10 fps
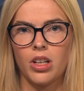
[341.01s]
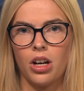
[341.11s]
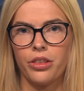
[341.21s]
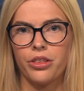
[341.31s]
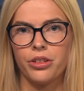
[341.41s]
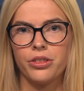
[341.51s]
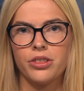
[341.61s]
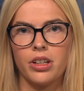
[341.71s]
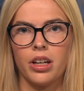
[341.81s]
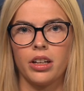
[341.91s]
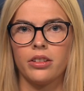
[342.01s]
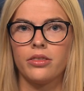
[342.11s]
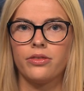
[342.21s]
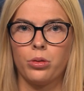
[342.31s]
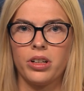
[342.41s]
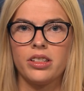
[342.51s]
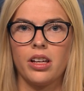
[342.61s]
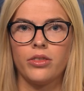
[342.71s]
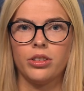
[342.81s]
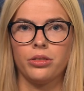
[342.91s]
On Thursday,
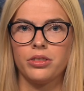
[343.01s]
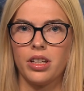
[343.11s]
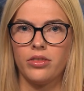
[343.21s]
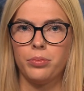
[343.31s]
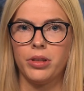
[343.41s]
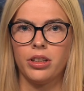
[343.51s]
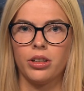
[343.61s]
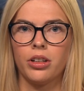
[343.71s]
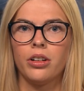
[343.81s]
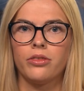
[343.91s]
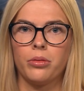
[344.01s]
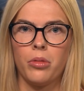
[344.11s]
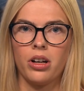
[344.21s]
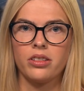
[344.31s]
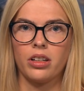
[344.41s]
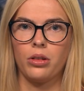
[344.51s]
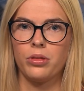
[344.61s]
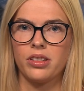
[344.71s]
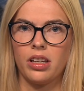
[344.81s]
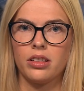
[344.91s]
47-year-old David Peer from Moscow
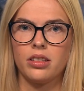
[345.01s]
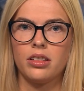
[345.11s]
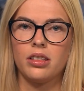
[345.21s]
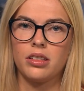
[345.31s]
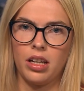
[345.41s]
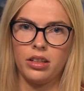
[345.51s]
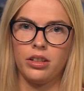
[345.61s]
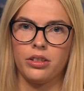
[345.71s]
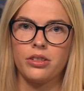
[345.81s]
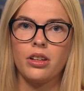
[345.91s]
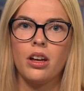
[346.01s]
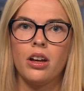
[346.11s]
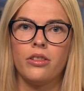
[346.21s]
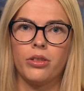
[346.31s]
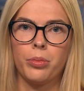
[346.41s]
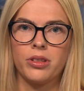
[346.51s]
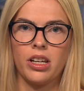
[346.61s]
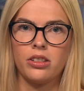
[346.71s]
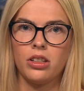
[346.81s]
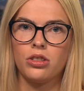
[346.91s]
was sentenced to 10 years for
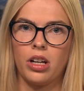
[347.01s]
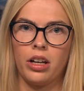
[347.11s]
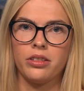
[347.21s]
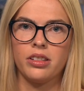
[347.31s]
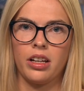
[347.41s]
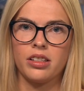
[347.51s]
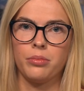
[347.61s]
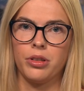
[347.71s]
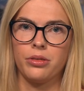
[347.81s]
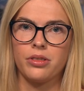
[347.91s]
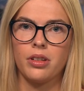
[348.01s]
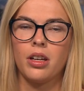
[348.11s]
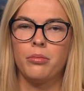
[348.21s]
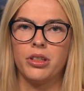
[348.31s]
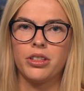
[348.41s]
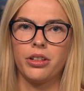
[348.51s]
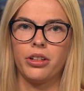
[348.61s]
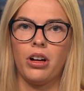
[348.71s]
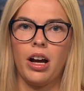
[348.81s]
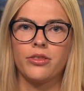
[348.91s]
possessing child sex abuse
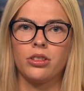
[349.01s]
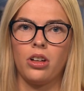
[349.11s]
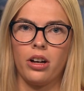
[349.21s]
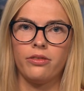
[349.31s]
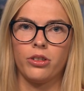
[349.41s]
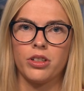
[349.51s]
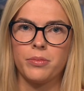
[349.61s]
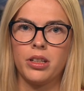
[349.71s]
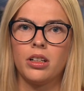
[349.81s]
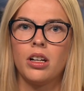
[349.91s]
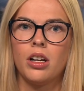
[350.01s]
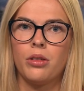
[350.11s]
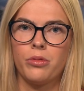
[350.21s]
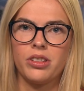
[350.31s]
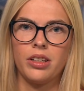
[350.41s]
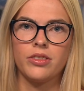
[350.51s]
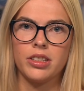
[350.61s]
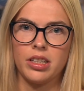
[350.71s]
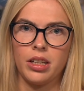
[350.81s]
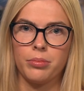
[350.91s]
material after law enforcement received a
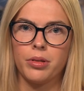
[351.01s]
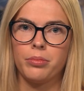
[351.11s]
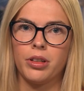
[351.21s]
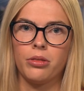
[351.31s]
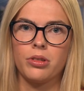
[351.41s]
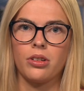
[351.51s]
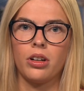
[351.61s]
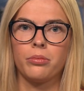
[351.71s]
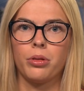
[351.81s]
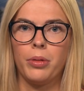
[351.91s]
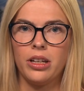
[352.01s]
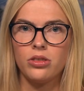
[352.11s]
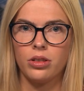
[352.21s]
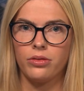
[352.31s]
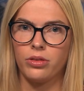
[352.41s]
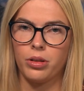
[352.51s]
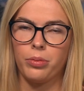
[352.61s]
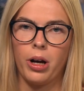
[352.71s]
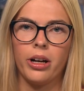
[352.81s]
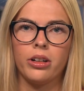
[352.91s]
tip. Peer was on probation for a
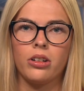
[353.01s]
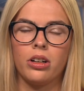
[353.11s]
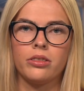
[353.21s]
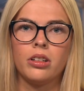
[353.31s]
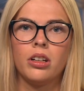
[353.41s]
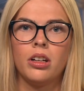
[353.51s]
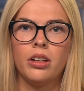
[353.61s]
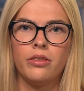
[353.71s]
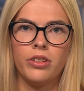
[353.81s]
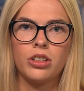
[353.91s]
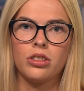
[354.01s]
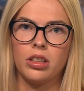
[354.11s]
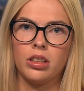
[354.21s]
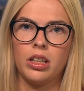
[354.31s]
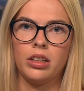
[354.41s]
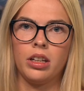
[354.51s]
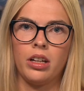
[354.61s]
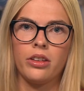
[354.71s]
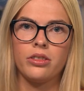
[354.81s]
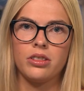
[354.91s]
prior conviction in
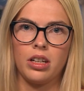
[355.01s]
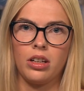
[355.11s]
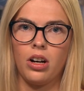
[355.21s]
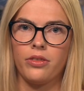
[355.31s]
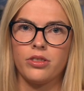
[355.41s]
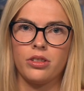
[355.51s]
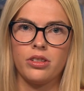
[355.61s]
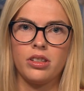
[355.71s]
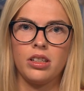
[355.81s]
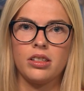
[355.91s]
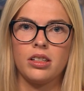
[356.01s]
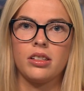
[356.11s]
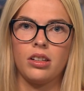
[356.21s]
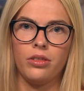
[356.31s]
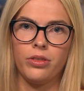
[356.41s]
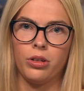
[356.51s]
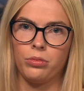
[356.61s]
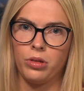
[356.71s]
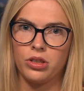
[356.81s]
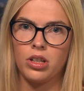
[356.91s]
another state. Officers seized his cell phone,
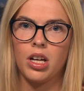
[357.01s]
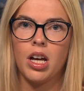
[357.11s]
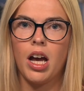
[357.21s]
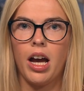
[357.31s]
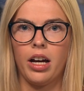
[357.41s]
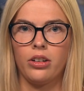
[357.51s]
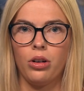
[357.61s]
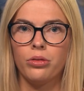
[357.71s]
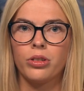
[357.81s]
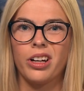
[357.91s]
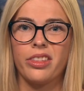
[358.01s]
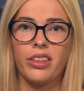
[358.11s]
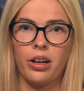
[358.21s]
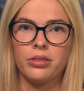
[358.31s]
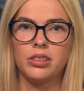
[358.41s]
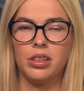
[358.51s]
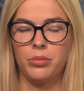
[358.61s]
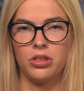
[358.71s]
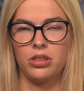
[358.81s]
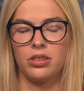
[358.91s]
which had over 1,000
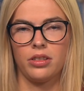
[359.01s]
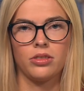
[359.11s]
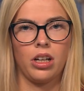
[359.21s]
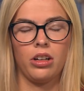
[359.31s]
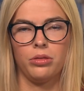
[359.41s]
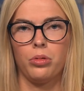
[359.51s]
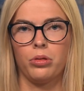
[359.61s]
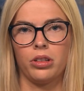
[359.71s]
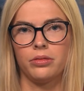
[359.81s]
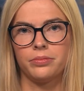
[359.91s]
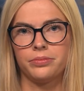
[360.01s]
images of child porn.